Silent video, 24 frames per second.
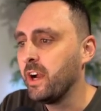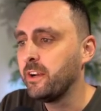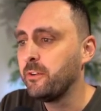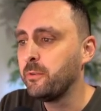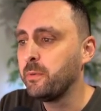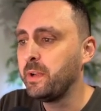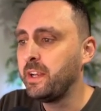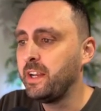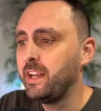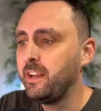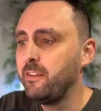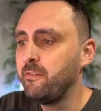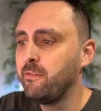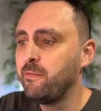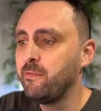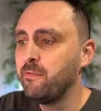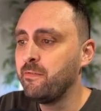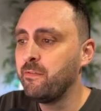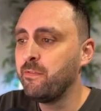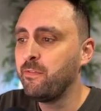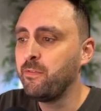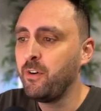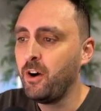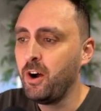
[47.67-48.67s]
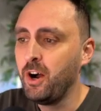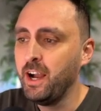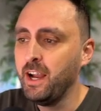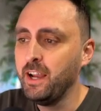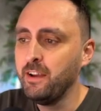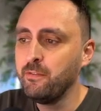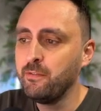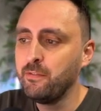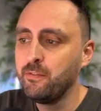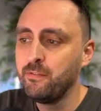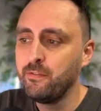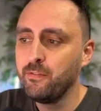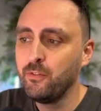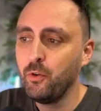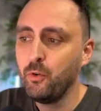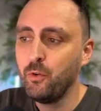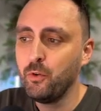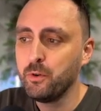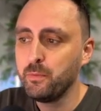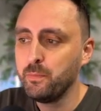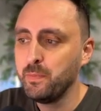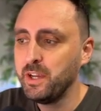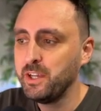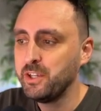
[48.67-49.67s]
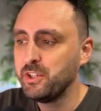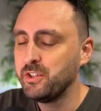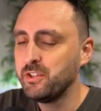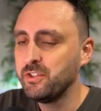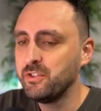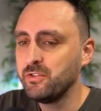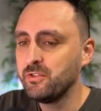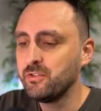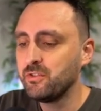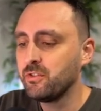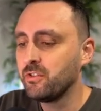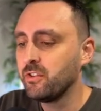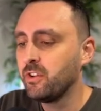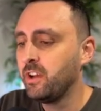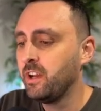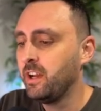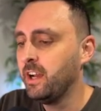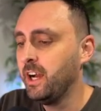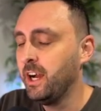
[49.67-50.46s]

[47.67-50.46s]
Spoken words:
do we need five automations?